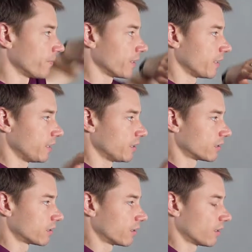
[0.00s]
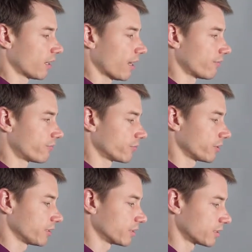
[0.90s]
Here,
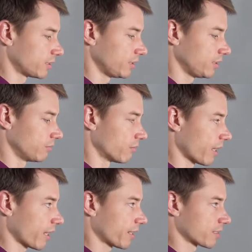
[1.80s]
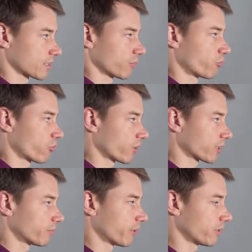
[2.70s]
every team has a
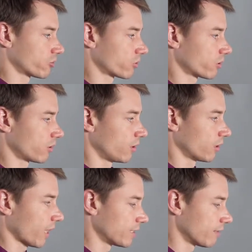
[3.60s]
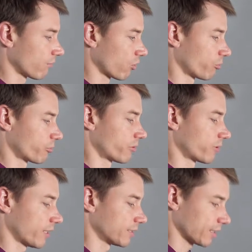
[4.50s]
product manager, a developer,
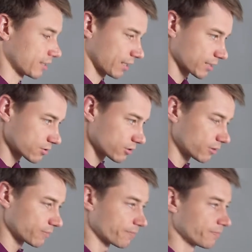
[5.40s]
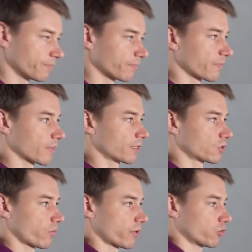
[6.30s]
and a tester.
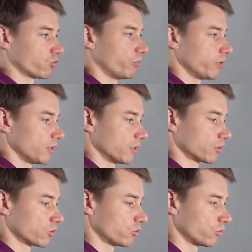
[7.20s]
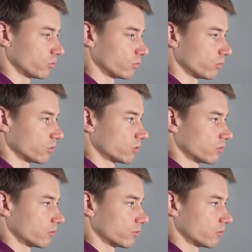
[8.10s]
So there could be two